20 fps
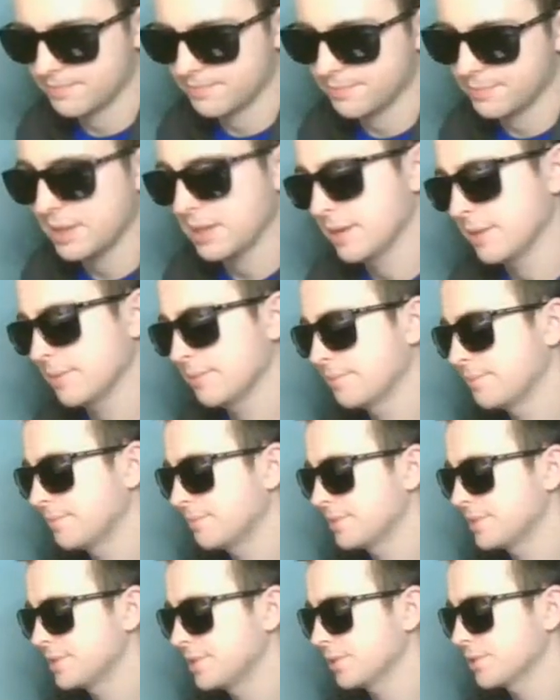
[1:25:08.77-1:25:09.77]
But yeah,
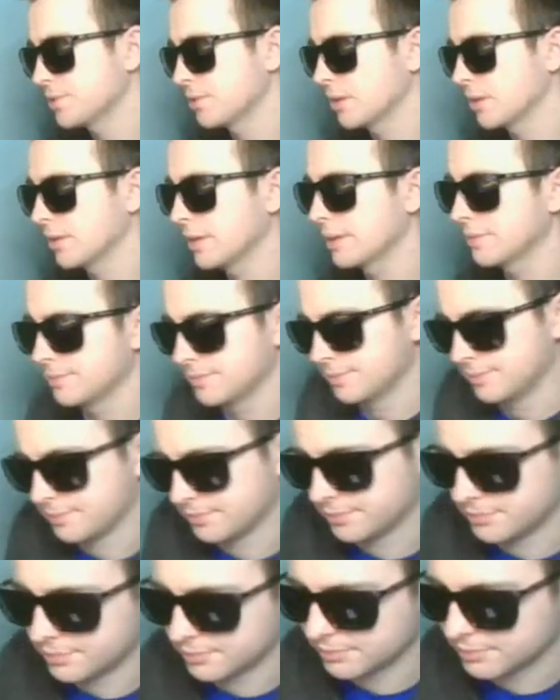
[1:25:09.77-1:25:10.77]
still struggling.
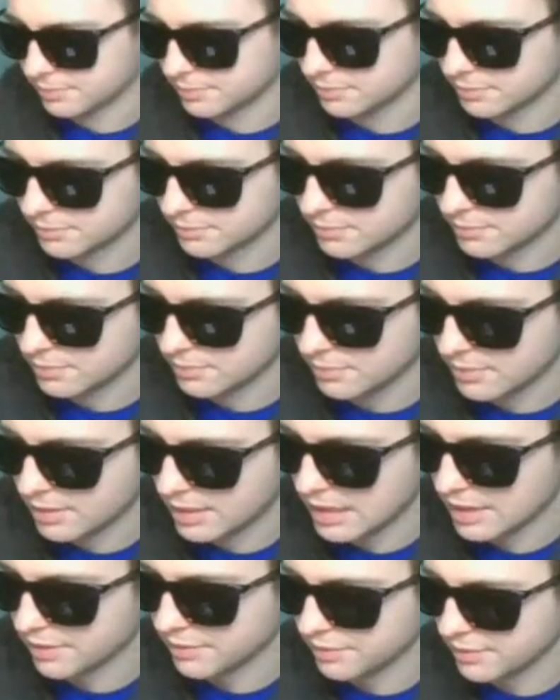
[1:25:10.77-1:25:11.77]

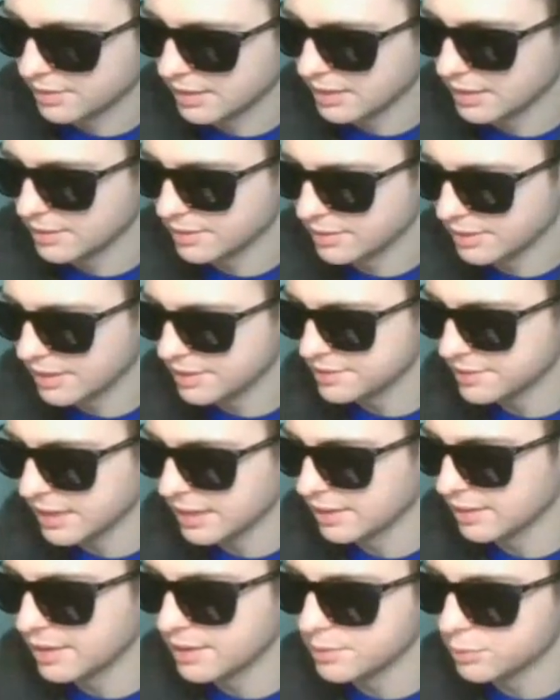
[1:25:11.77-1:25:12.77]
They're
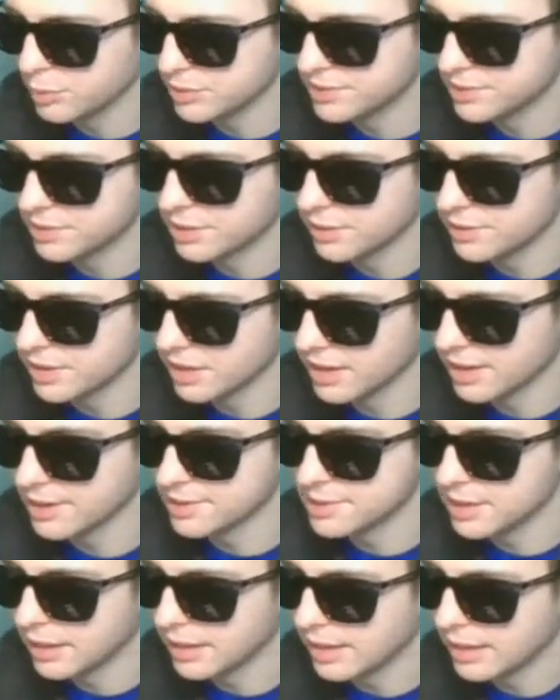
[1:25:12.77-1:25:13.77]
telling
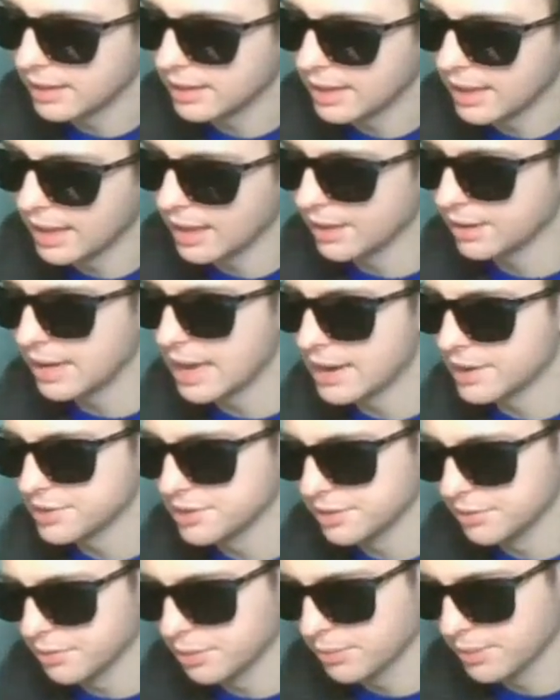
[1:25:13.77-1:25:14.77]
us that they can't
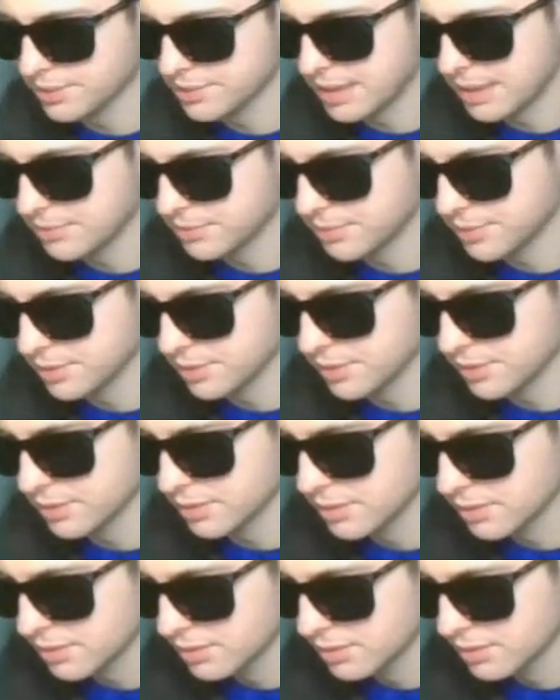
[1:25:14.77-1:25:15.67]
actually request games from each other.